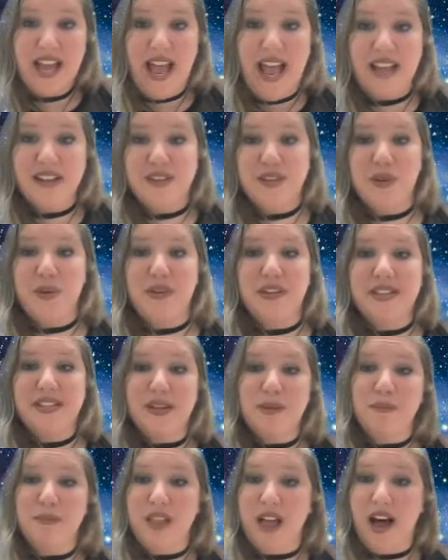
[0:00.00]
And so this
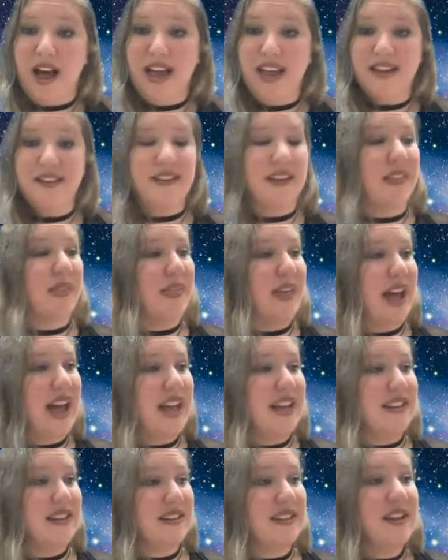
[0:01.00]
implied
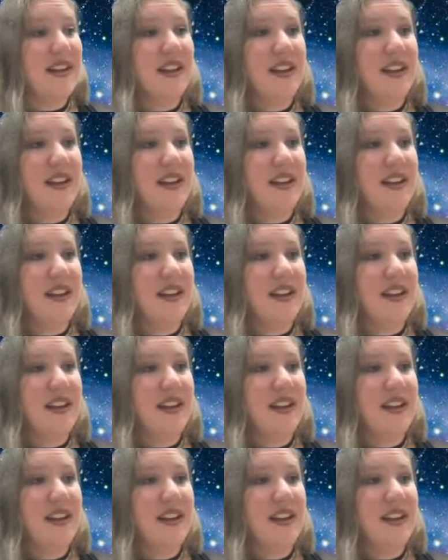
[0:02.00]
that